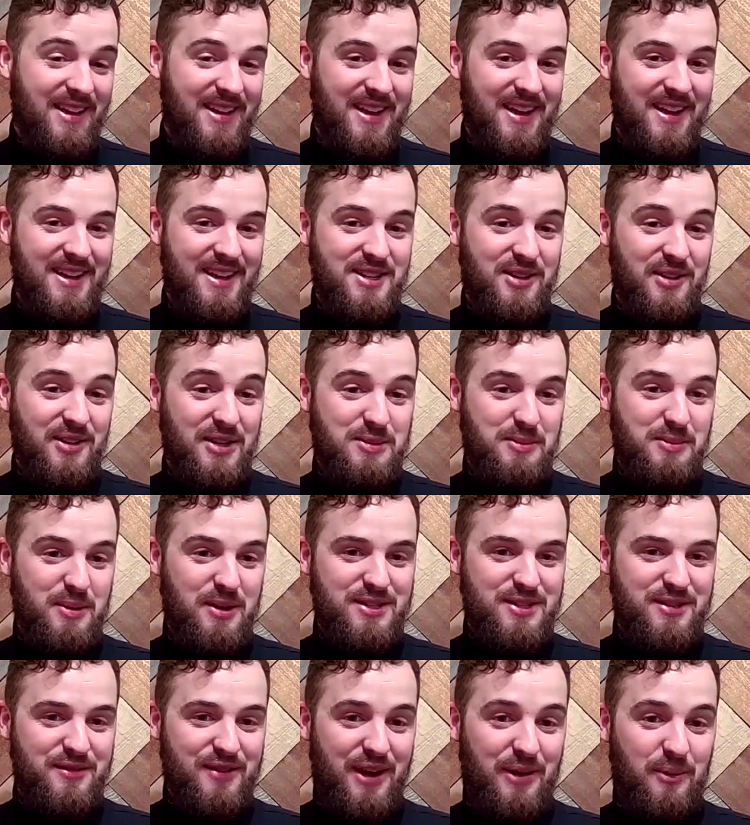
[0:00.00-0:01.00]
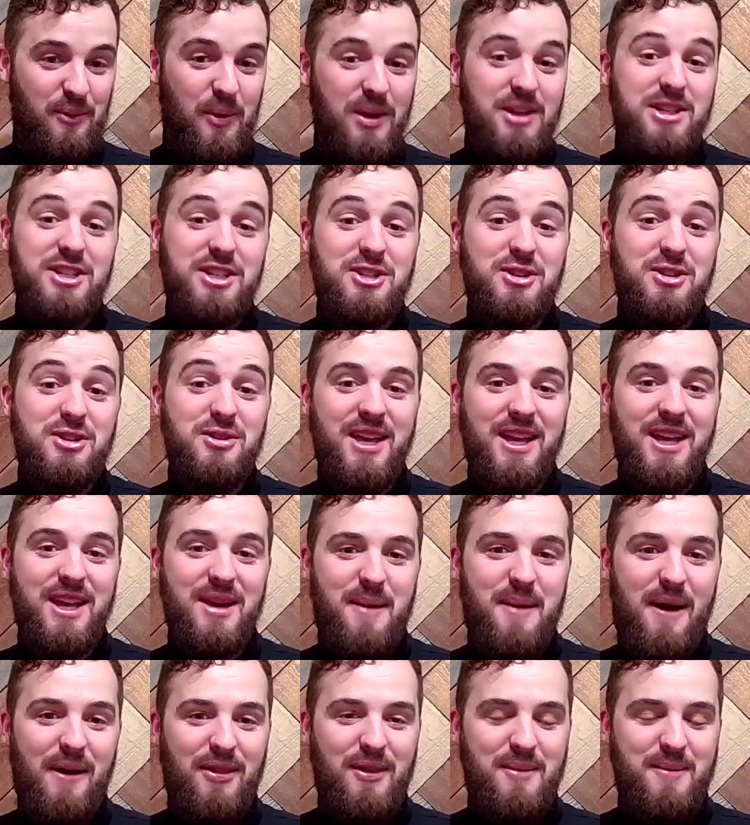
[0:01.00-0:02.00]
experience of, like, what did you think
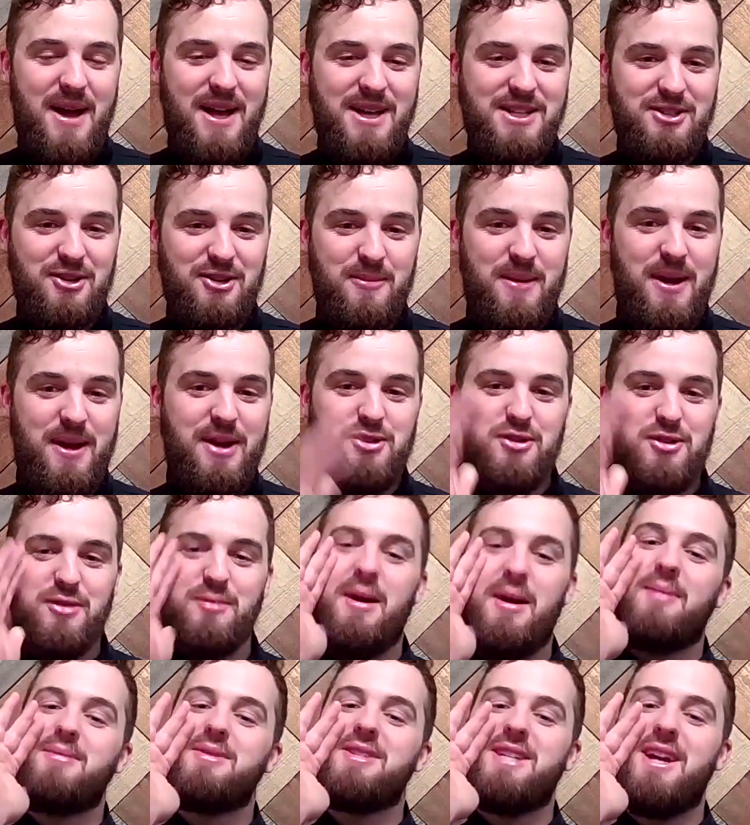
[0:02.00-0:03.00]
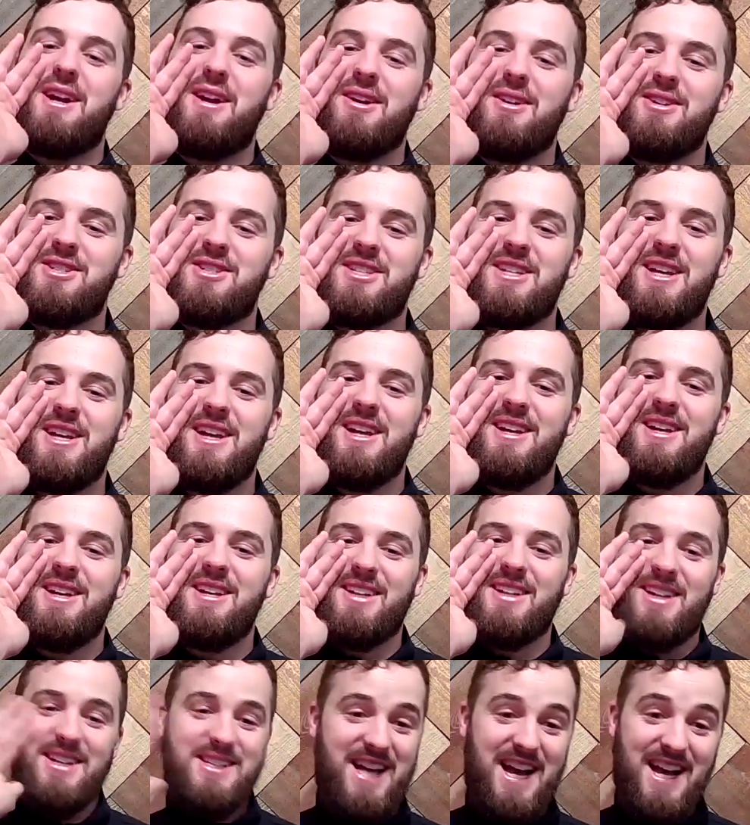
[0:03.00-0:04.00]
about the master bedroom upstairs?
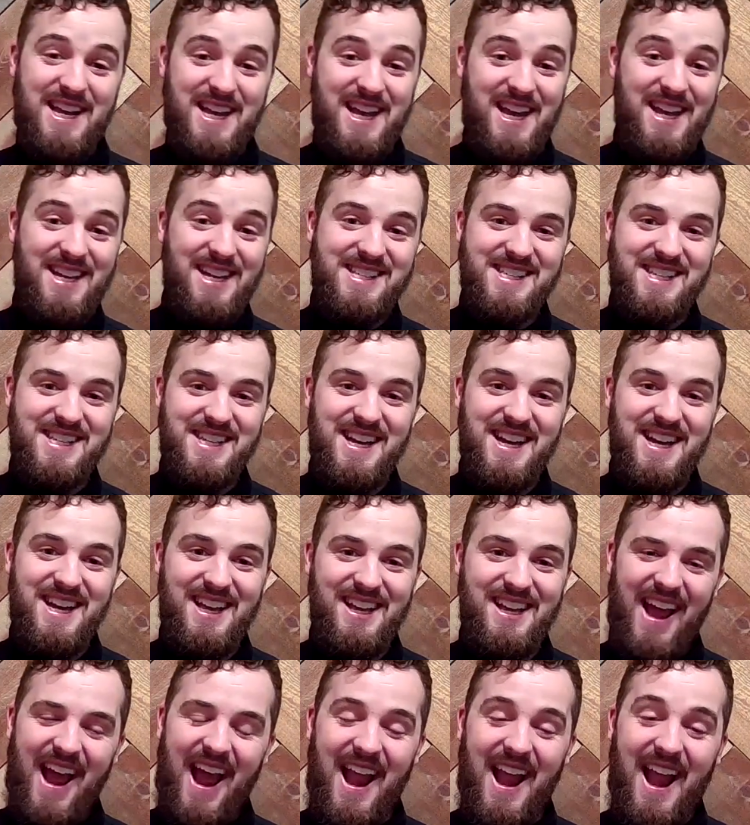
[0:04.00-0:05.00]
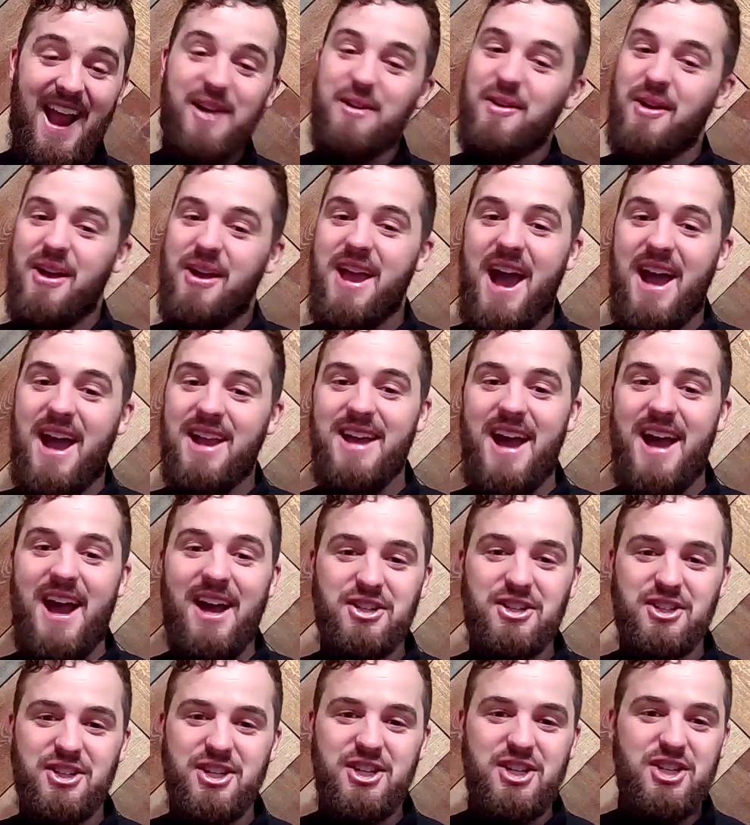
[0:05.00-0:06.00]
Because I can't see it. And I really had to
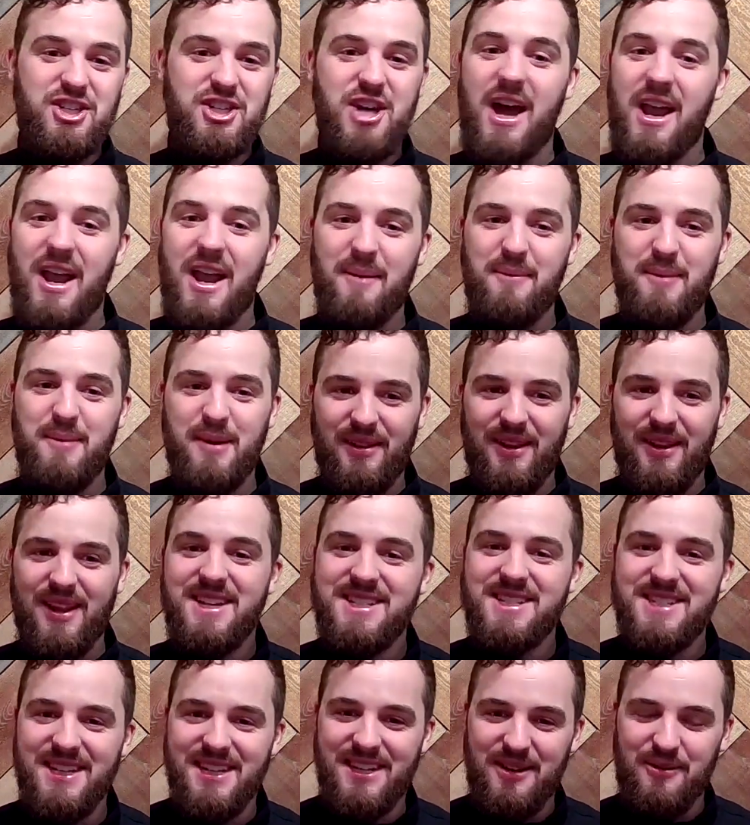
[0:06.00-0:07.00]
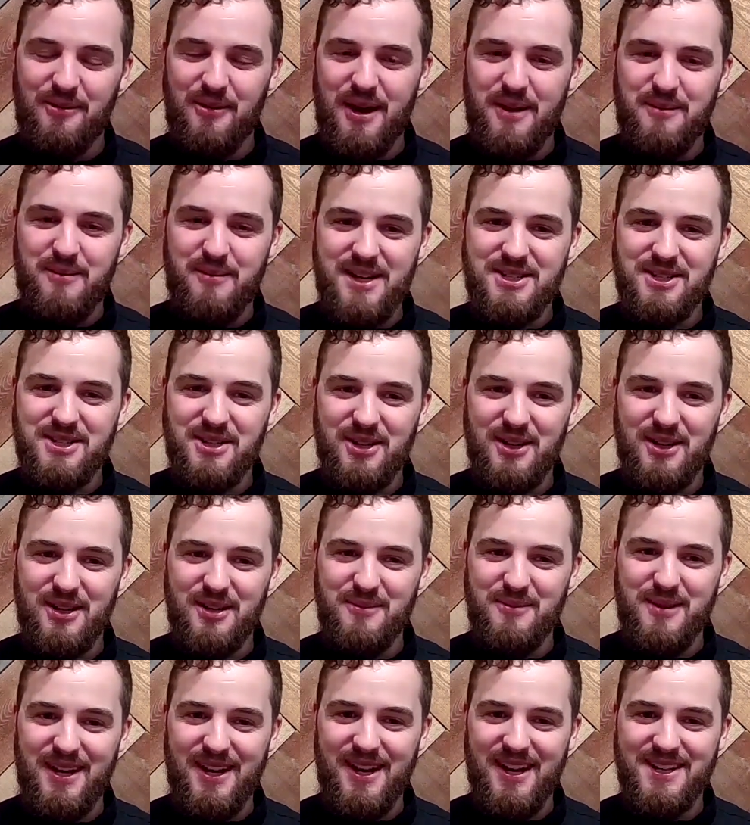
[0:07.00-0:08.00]
actually shut up and listen and wait my turn
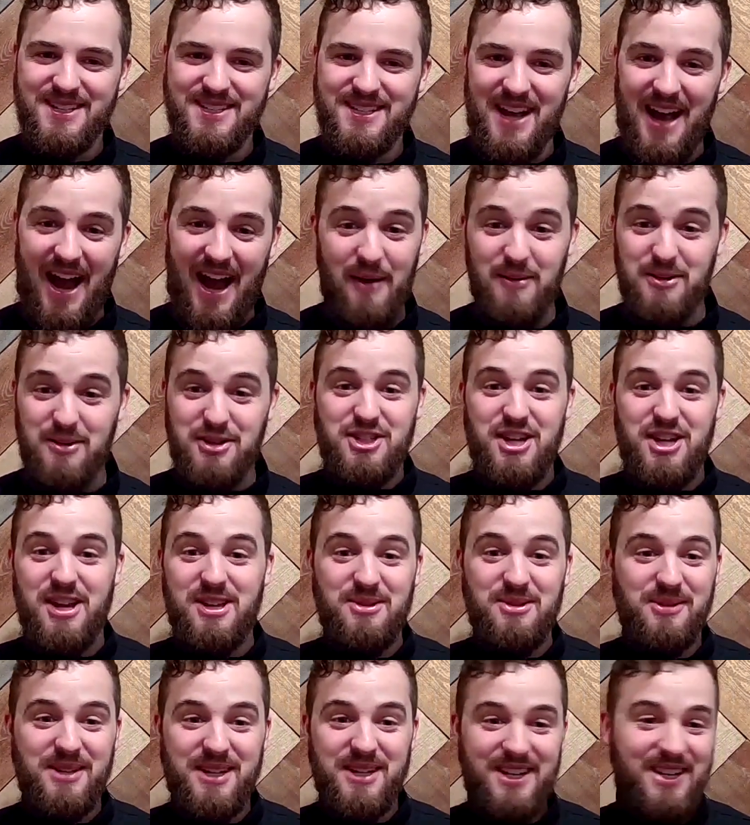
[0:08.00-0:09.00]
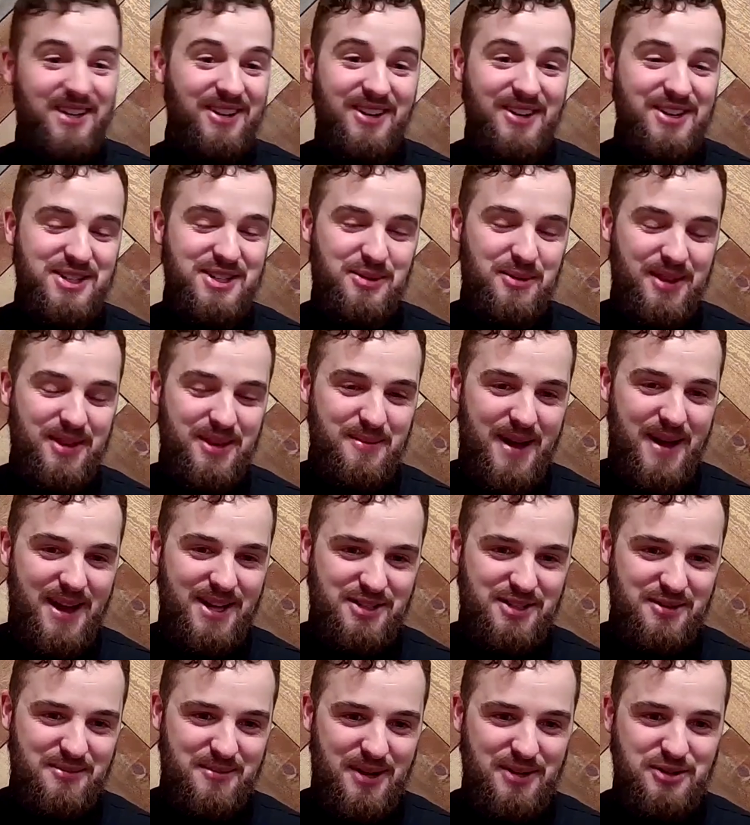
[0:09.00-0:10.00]
because I was genuinely curious what the
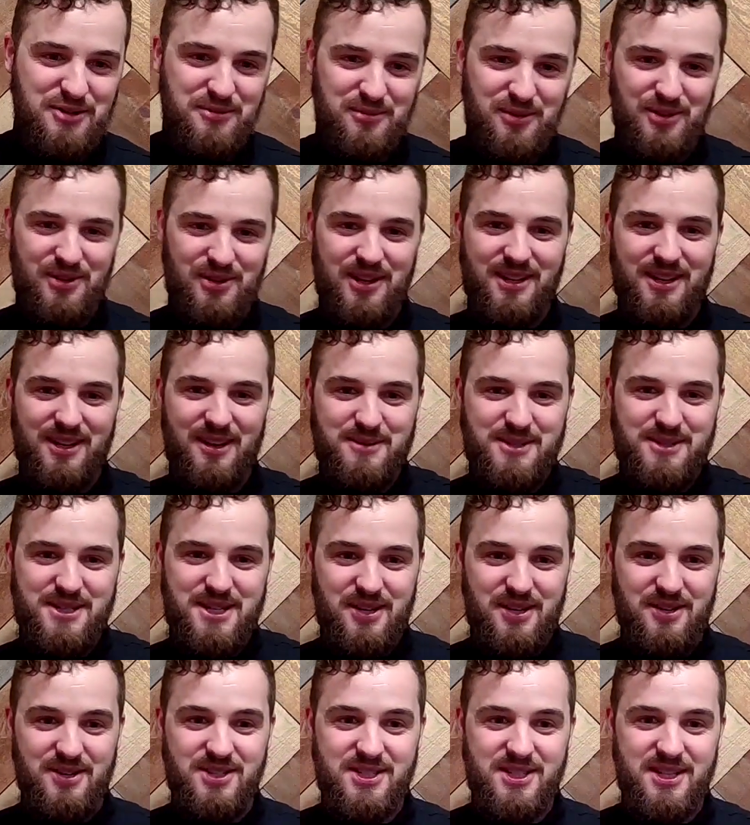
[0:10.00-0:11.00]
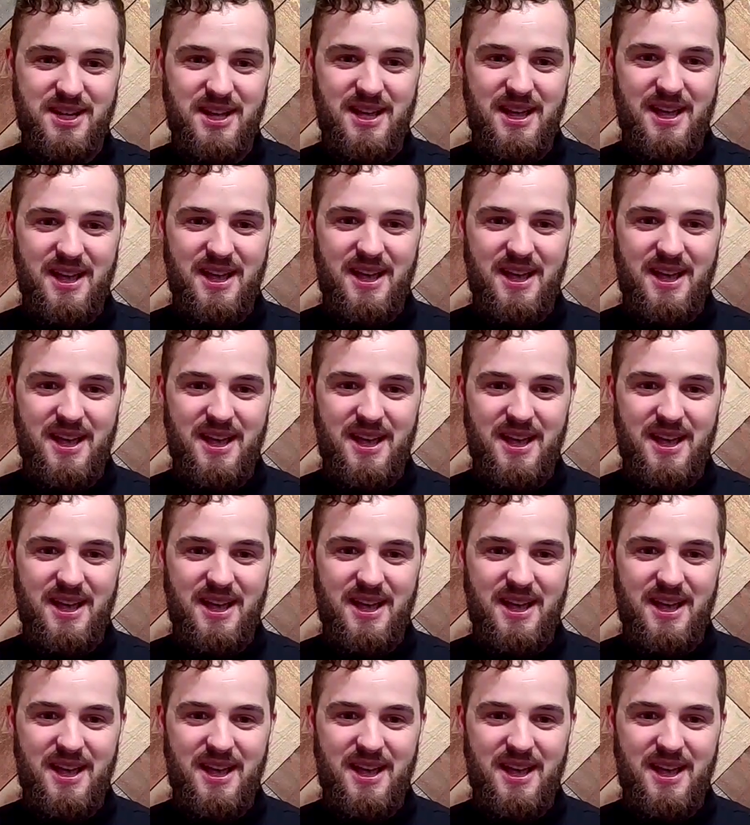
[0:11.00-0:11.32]
master bedroom looked like upstairs.